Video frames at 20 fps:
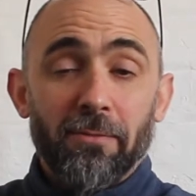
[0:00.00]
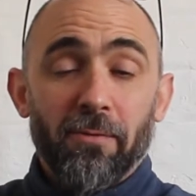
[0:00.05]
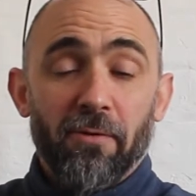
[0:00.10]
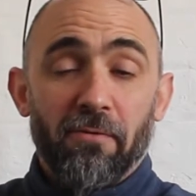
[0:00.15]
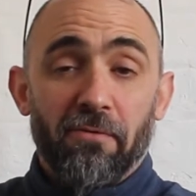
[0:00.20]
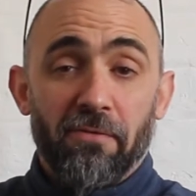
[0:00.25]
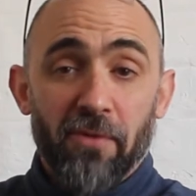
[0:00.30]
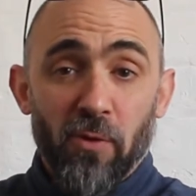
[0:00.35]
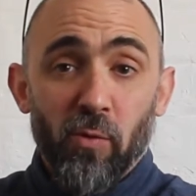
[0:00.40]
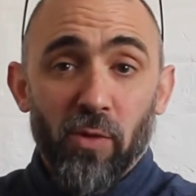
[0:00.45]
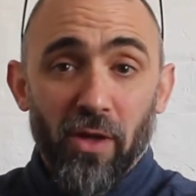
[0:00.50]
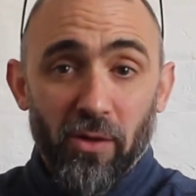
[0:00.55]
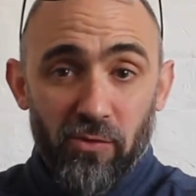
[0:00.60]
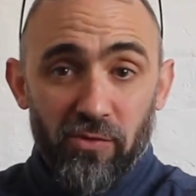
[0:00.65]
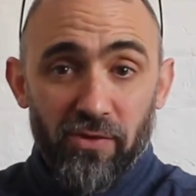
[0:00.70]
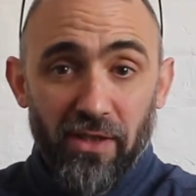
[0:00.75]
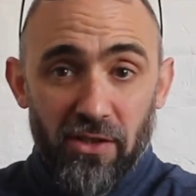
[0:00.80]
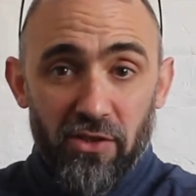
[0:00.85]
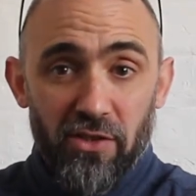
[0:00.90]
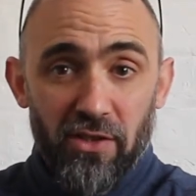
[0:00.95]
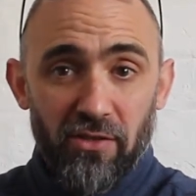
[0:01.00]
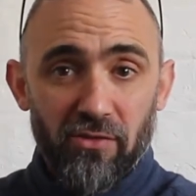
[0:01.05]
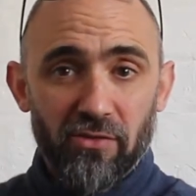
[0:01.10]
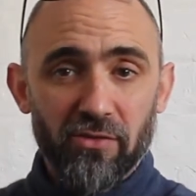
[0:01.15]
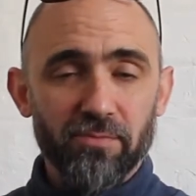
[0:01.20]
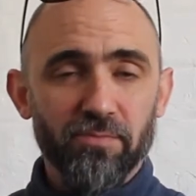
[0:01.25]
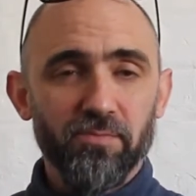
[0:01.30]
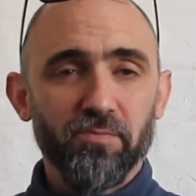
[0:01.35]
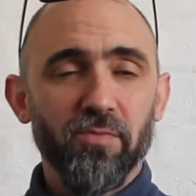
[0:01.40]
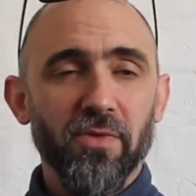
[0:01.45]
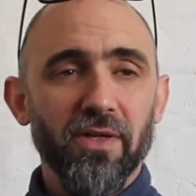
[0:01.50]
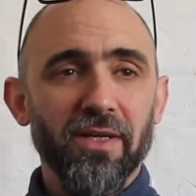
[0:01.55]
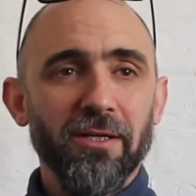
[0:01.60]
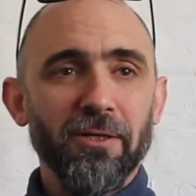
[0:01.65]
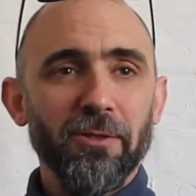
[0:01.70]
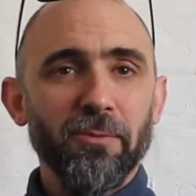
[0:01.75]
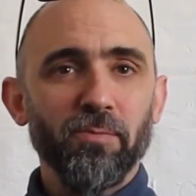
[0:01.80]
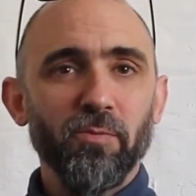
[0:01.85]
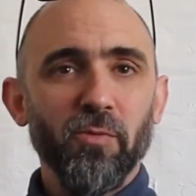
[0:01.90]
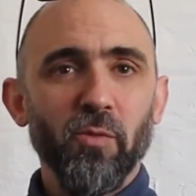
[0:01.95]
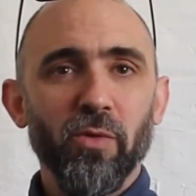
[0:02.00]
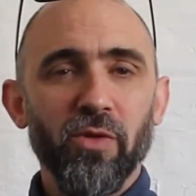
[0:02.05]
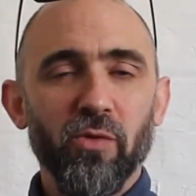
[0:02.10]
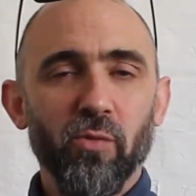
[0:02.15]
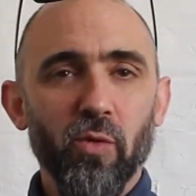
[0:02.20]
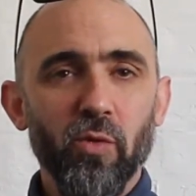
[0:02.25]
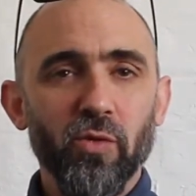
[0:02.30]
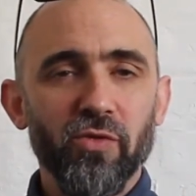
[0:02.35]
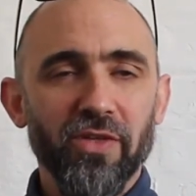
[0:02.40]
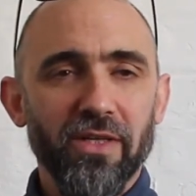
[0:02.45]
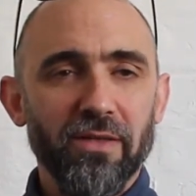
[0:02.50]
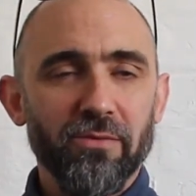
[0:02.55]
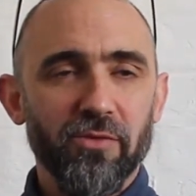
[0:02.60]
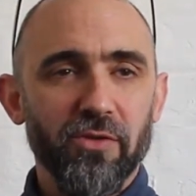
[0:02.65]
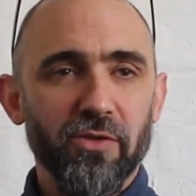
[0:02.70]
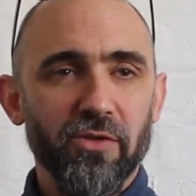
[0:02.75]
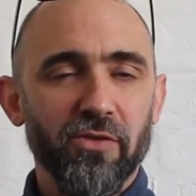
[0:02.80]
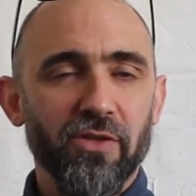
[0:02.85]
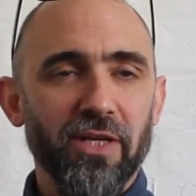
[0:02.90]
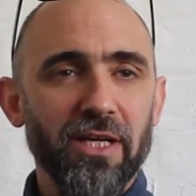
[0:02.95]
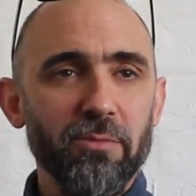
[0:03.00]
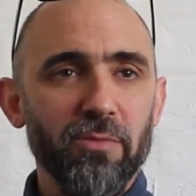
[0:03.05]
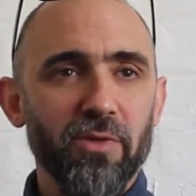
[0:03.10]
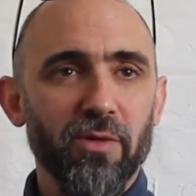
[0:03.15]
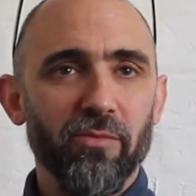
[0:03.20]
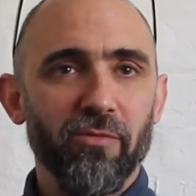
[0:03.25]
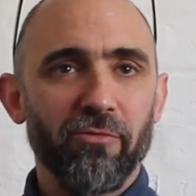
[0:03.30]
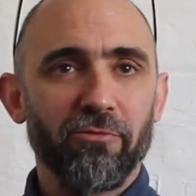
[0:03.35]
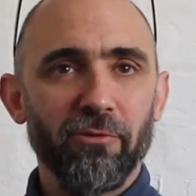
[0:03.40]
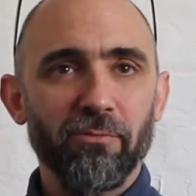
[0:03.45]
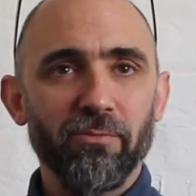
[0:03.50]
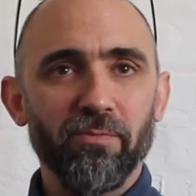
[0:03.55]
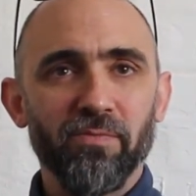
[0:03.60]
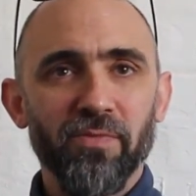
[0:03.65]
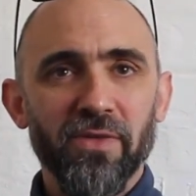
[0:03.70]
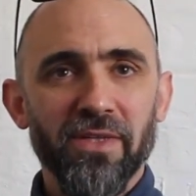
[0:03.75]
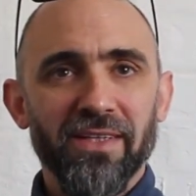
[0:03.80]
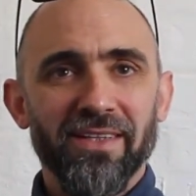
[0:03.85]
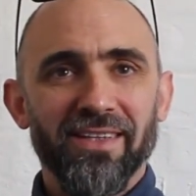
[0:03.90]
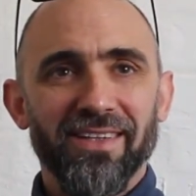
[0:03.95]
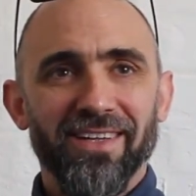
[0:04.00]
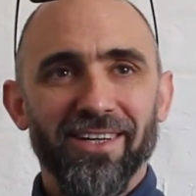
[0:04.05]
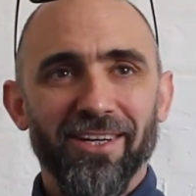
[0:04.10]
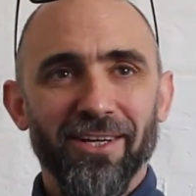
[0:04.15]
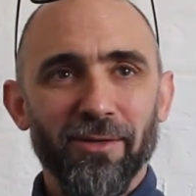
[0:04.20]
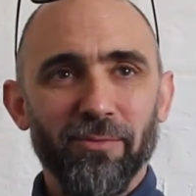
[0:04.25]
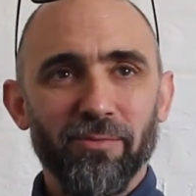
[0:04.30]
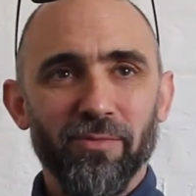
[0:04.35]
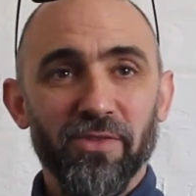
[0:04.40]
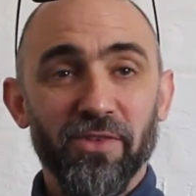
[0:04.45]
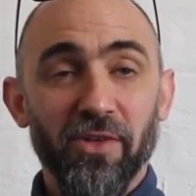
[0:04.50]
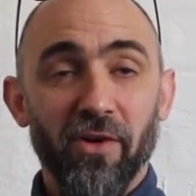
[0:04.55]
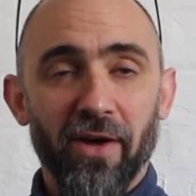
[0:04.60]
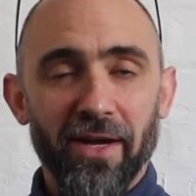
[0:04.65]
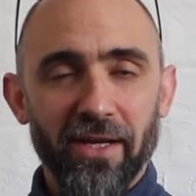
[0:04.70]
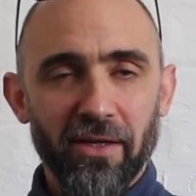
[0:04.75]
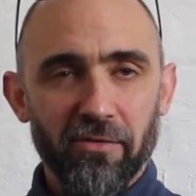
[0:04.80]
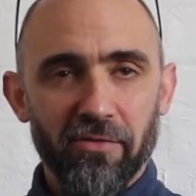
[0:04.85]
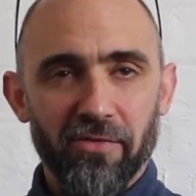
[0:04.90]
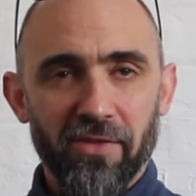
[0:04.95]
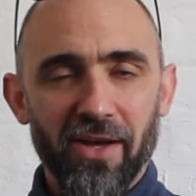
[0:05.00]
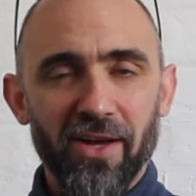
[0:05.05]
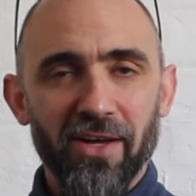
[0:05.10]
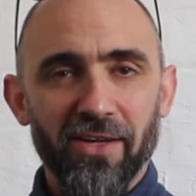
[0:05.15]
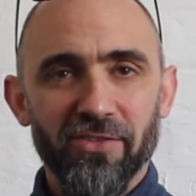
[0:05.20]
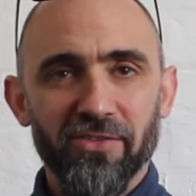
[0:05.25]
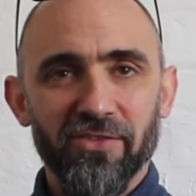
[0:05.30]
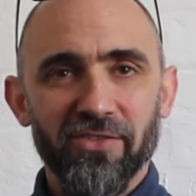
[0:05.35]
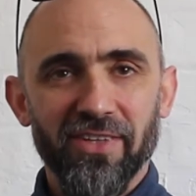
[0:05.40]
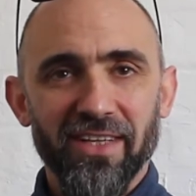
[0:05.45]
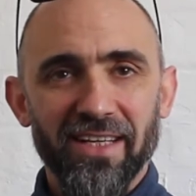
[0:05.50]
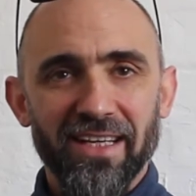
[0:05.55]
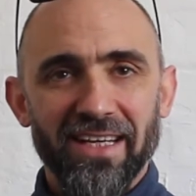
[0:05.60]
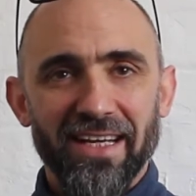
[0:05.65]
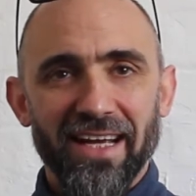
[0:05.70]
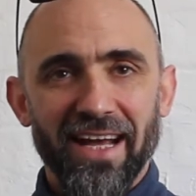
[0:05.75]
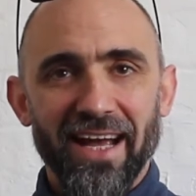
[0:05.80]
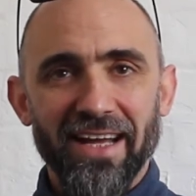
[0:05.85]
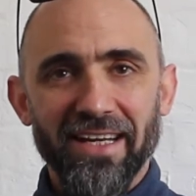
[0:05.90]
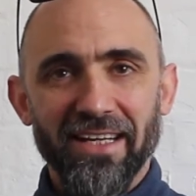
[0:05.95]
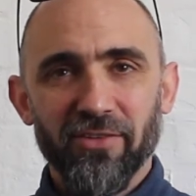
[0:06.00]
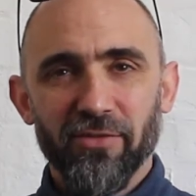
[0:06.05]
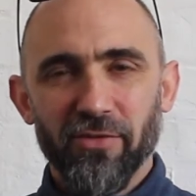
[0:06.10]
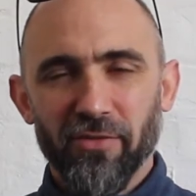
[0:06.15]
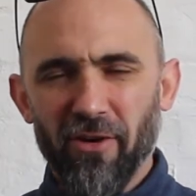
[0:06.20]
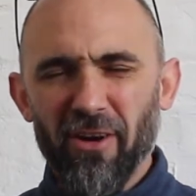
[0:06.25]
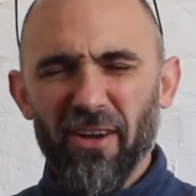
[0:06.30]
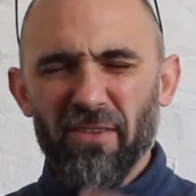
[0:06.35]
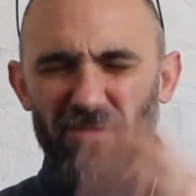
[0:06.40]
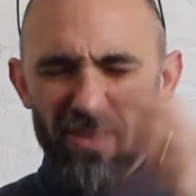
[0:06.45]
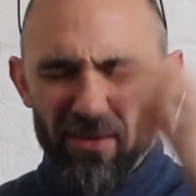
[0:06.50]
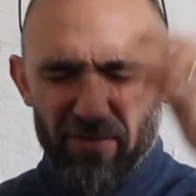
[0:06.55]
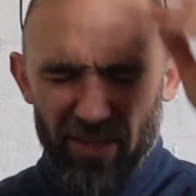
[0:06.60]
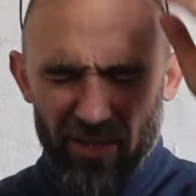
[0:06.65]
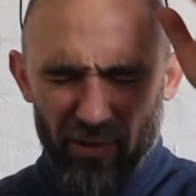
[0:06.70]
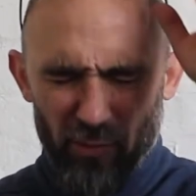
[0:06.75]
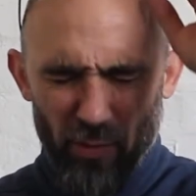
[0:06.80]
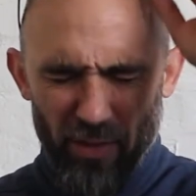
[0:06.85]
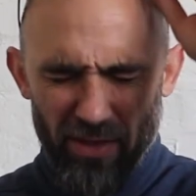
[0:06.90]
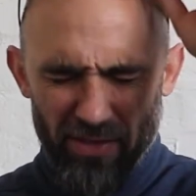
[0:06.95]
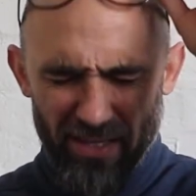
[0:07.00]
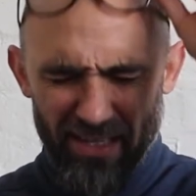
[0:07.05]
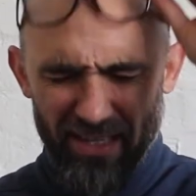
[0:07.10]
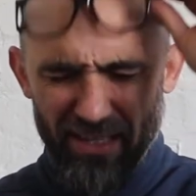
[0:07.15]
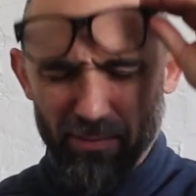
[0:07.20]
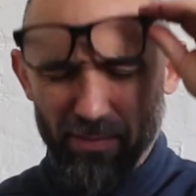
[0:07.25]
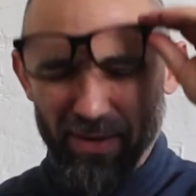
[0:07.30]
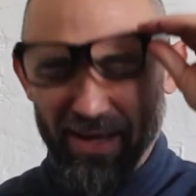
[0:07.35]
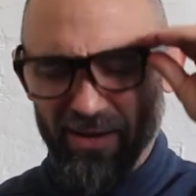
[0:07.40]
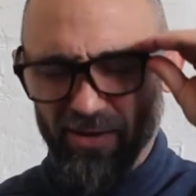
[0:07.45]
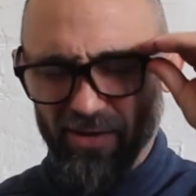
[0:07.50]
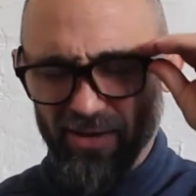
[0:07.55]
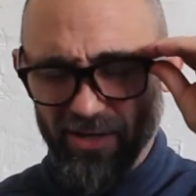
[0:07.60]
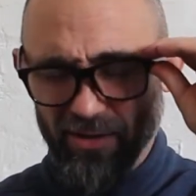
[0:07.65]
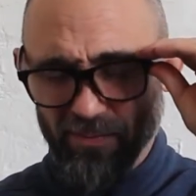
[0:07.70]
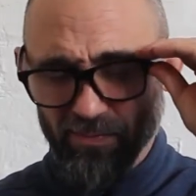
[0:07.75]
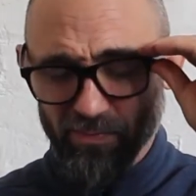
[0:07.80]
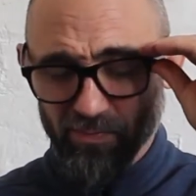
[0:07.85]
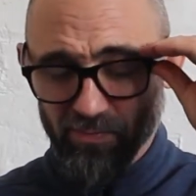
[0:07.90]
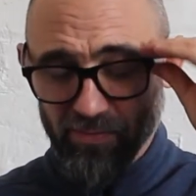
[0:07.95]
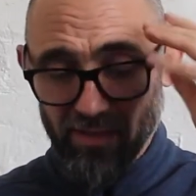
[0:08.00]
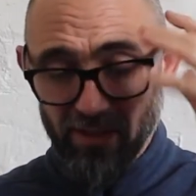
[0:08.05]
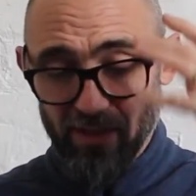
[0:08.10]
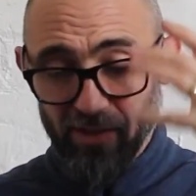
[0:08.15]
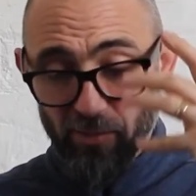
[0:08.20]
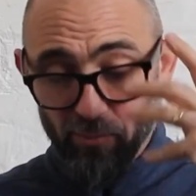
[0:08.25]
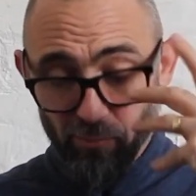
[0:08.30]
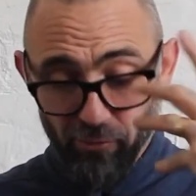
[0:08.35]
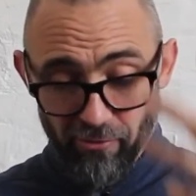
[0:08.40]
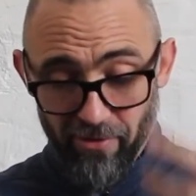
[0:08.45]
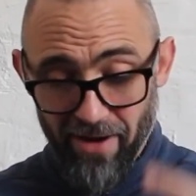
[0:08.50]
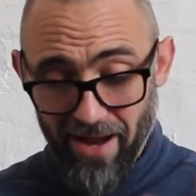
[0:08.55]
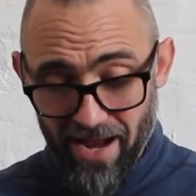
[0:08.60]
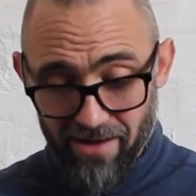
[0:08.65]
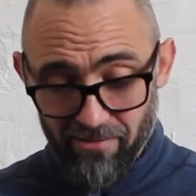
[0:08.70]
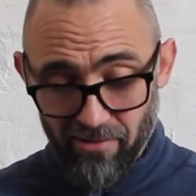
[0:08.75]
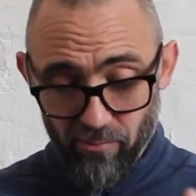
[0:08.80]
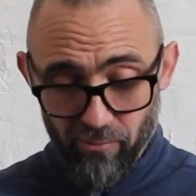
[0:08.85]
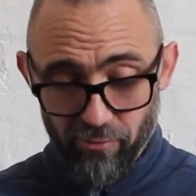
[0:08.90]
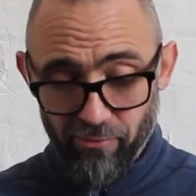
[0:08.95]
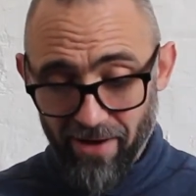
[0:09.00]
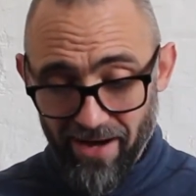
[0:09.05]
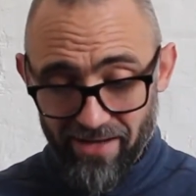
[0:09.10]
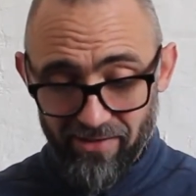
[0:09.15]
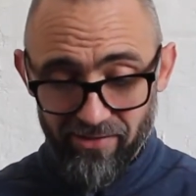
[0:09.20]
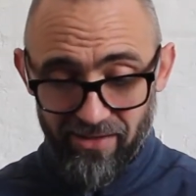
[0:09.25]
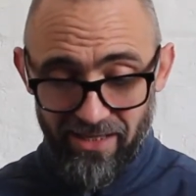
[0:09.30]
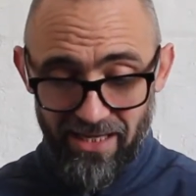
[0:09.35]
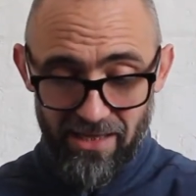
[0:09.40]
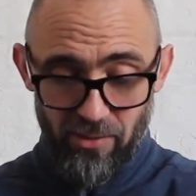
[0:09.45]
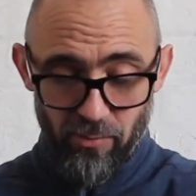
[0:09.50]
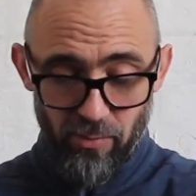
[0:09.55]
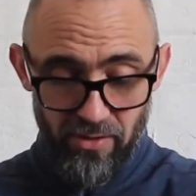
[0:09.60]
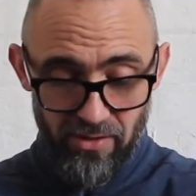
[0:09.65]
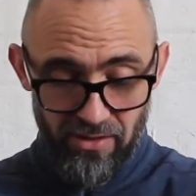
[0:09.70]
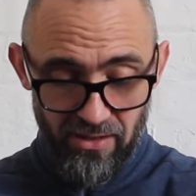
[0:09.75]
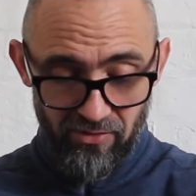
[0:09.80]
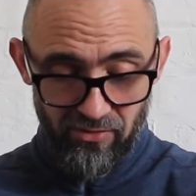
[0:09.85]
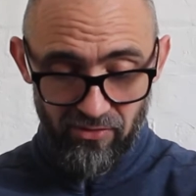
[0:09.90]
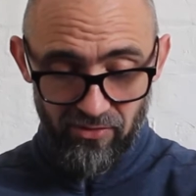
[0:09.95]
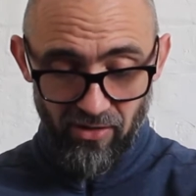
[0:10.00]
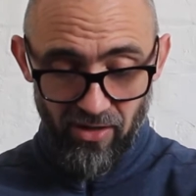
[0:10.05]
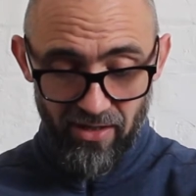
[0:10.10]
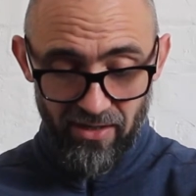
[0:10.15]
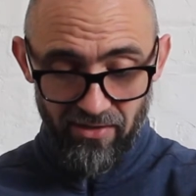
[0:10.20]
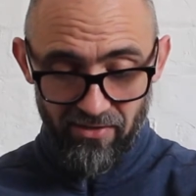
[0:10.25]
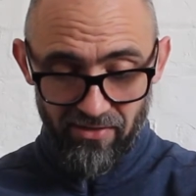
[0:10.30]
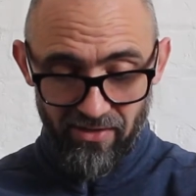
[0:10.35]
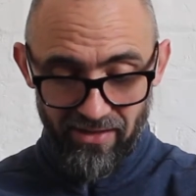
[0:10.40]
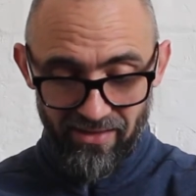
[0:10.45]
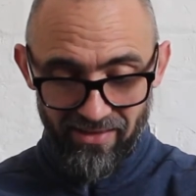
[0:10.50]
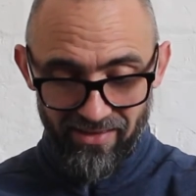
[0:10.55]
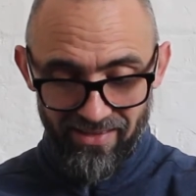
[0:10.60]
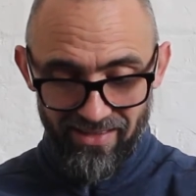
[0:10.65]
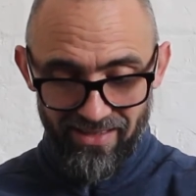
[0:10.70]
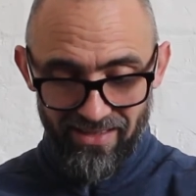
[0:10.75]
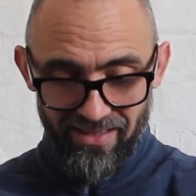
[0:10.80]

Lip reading: fill those ditches with water to keep them from dying of thirst. And it's very vivid as we think about prayer and praying together with this kind of thing